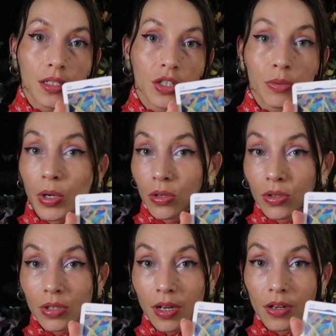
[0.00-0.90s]
your
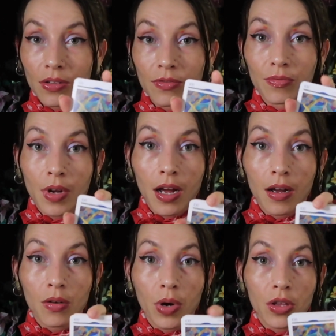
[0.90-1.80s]
spiritual self,
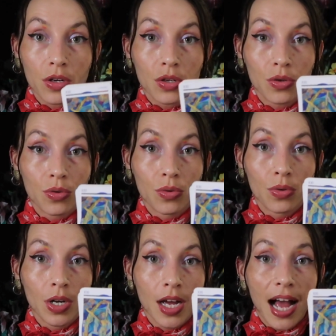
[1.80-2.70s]
uh whether
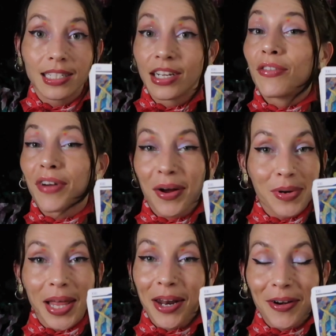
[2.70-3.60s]
you
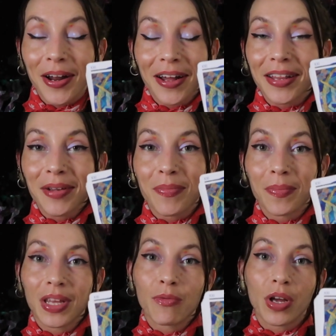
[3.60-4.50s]
identify with that or not, like,
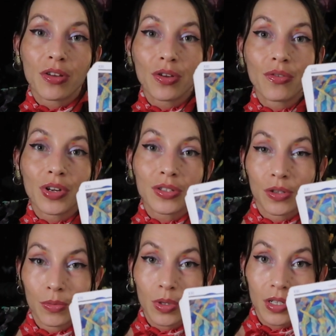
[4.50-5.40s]
whether you've
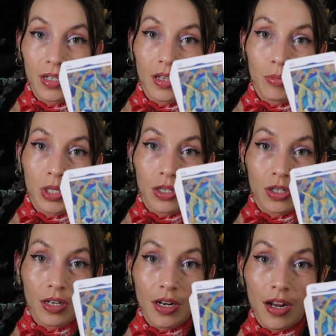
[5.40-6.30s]
assumed the
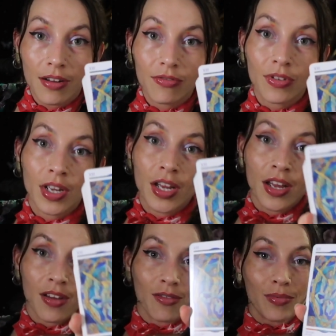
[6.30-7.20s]
position of
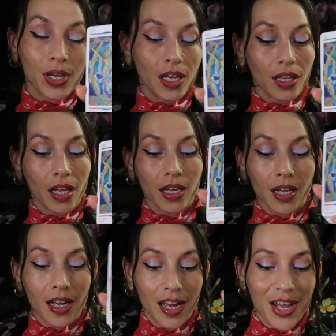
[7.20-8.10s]
being,
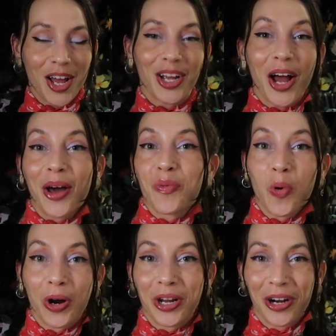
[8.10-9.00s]
like, a God
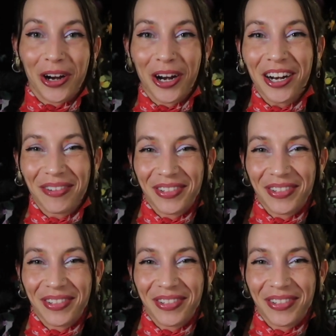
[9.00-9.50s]
warrior